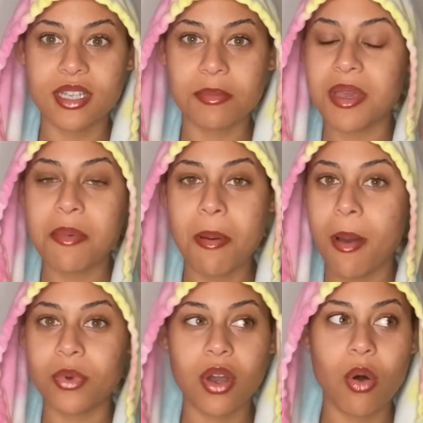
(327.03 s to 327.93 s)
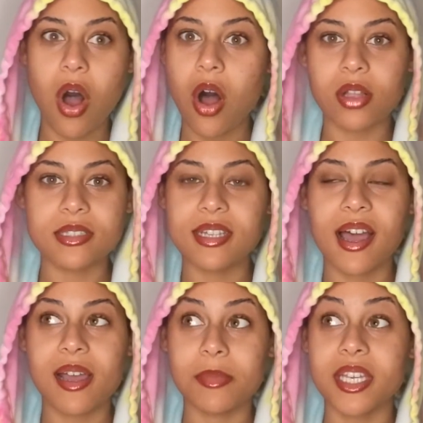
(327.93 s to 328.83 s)
Like me and my mom would go all the
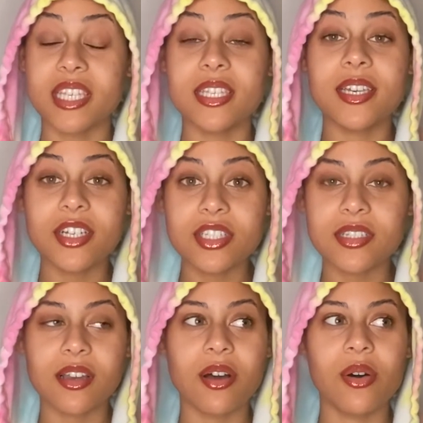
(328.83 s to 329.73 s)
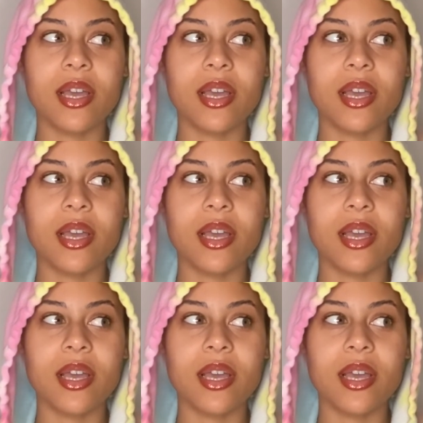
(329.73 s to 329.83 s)
time, like years ago.